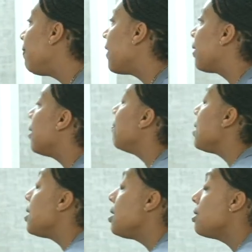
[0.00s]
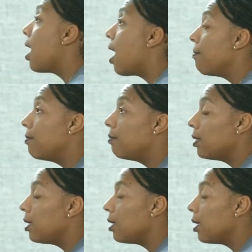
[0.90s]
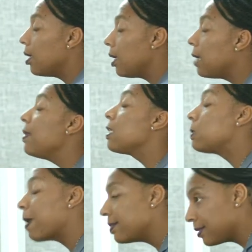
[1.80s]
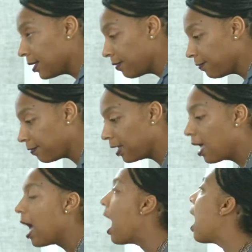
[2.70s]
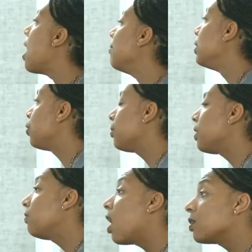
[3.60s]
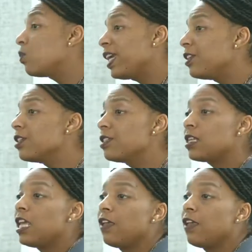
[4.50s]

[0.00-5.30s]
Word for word: there can be um, it can be expensive um, in terms of lost wages.